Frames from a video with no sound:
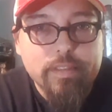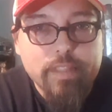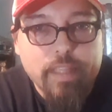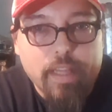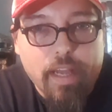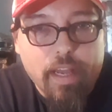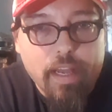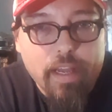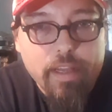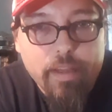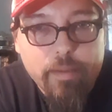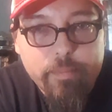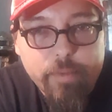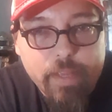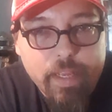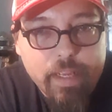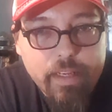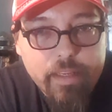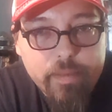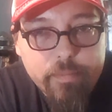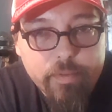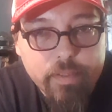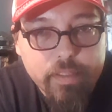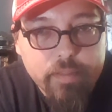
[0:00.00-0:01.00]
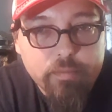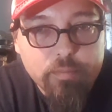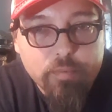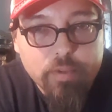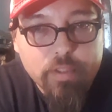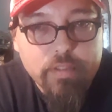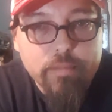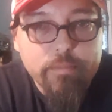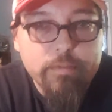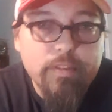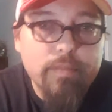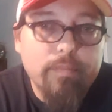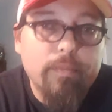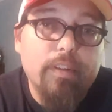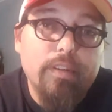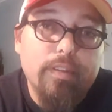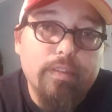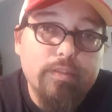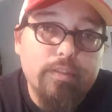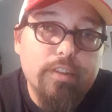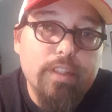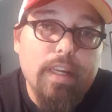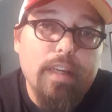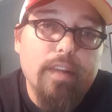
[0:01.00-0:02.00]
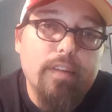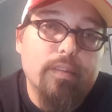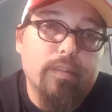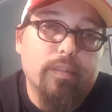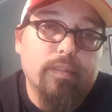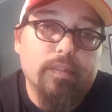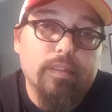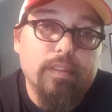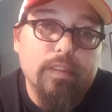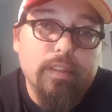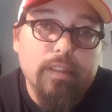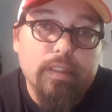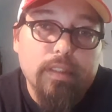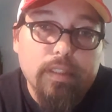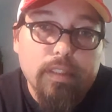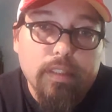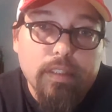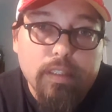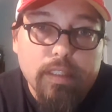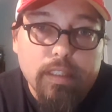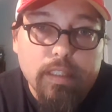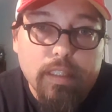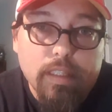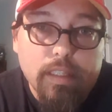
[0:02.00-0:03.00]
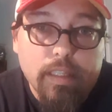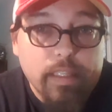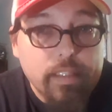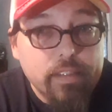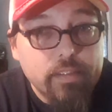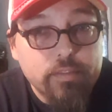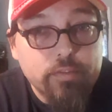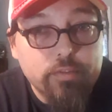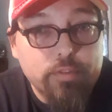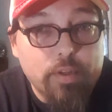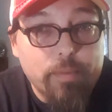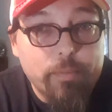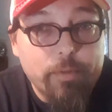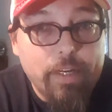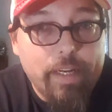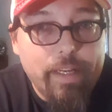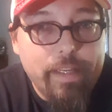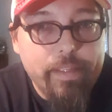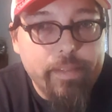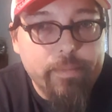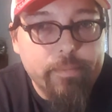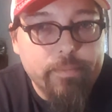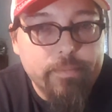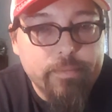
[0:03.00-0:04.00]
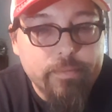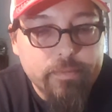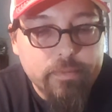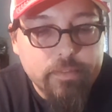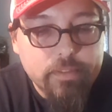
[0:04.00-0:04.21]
I'm Abe and welcome to my new channel, Drummer Abe.